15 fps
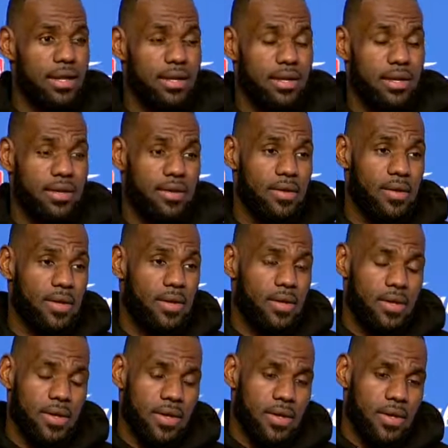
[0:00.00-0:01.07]
And then,
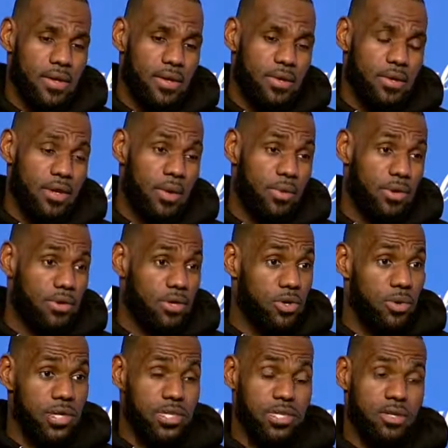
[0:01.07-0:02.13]
they went on a
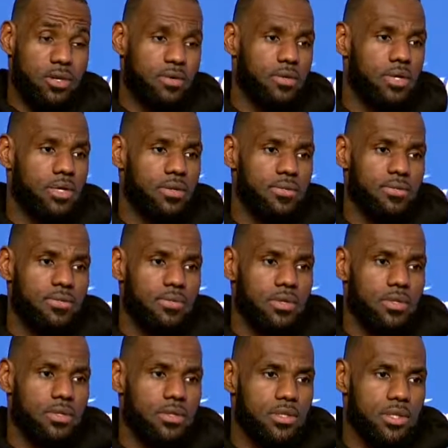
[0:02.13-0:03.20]
quick 10-0 run.
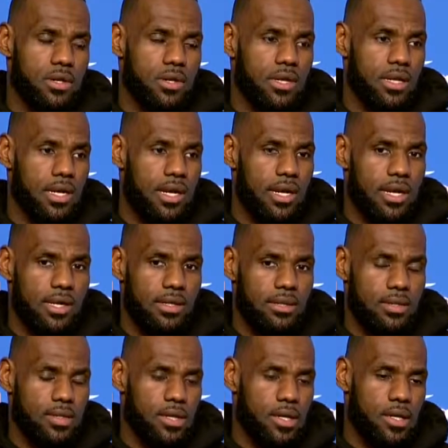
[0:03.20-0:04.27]
It was
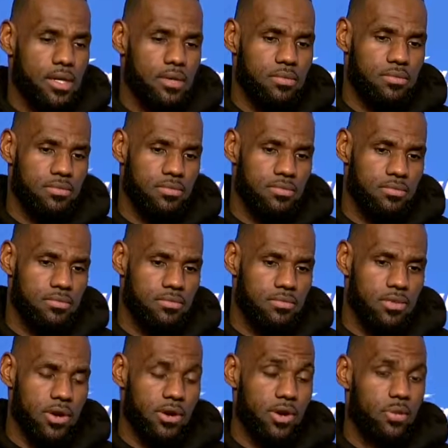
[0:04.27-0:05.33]

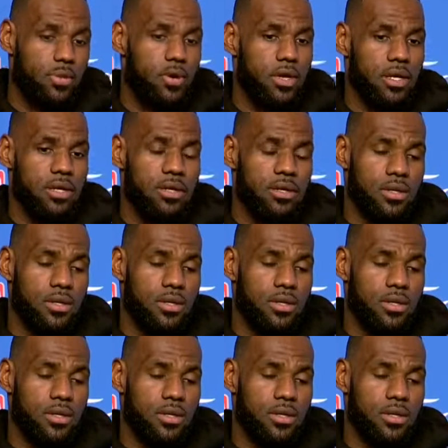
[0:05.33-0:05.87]
39-31,